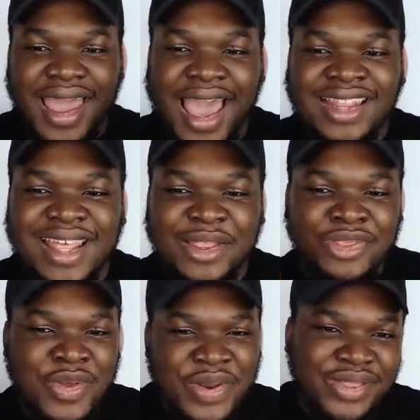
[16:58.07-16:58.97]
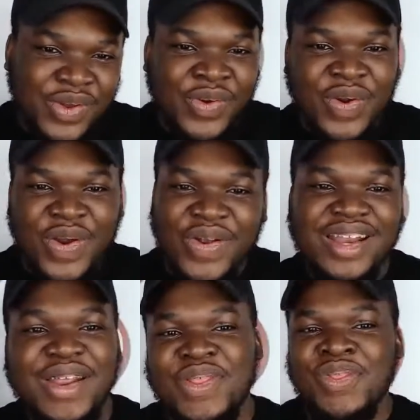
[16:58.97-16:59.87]
and then threw in the crow, and
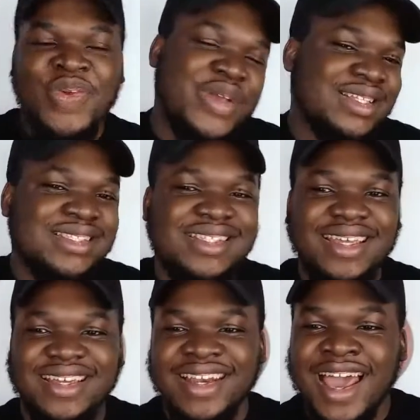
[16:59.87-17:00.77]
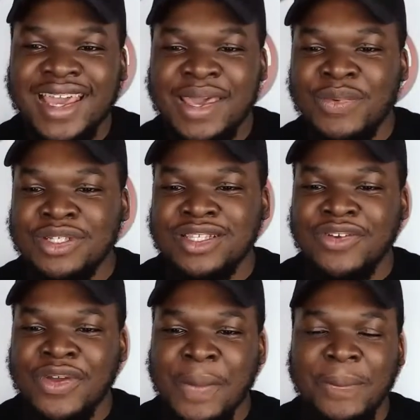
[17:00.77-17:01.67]
then threw in Sting. Like, it was a
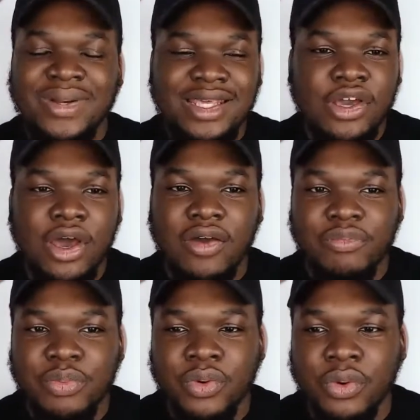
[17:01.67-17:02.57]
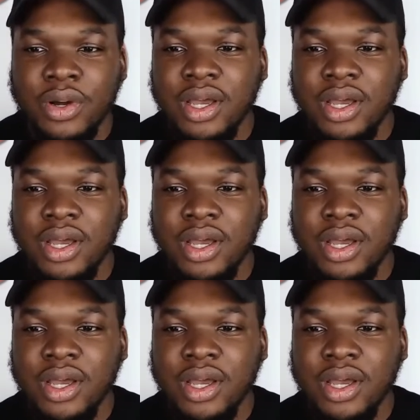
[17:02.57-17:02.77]
complete curveball.